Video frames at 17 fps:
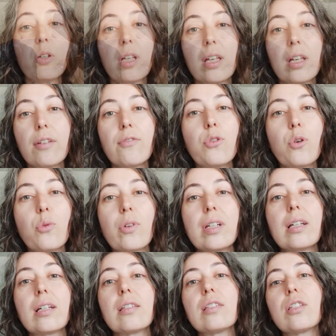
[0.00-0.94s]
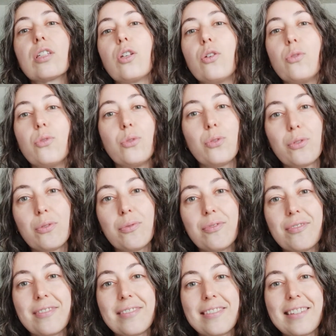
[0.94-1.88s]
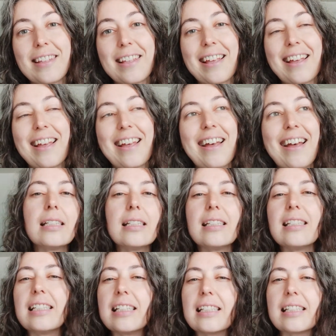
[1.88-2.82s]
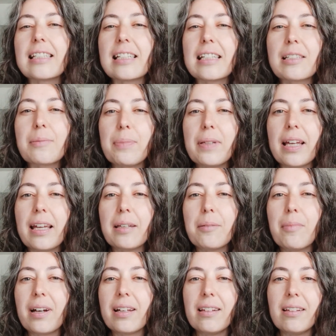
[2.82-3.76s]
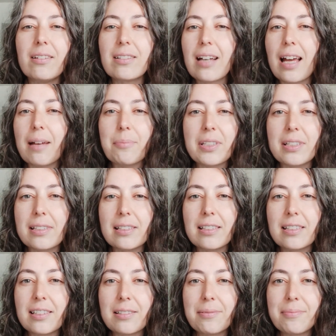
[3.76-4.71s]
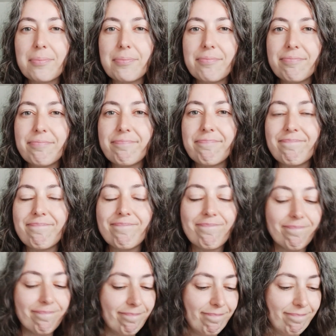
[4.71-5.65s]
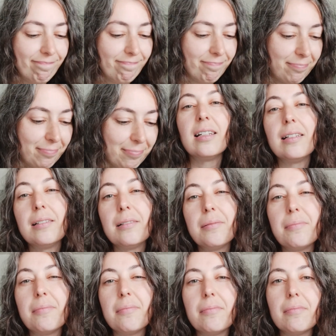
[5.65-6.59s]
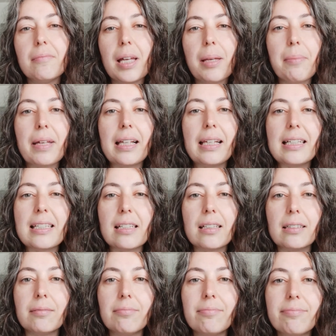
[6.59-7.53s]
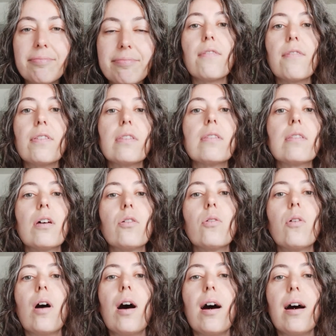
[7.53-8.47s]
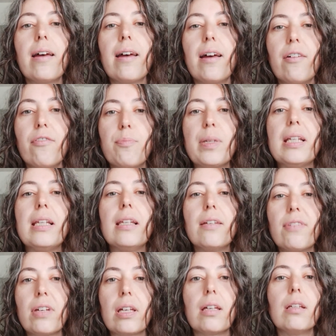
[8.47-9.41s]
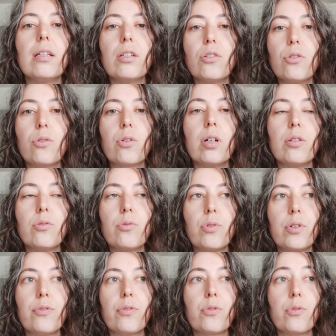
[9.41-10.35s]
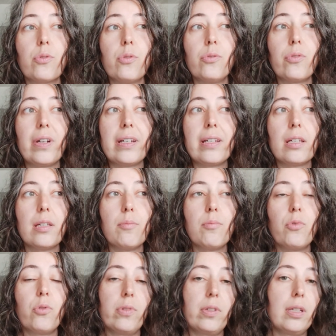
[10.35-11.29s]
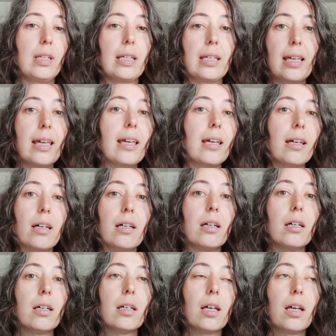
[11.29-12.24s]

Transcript: looking for an excuse. Does it explain my long absence? Mm, Maybe a little. Even though I have been living in a new country for already more than a year,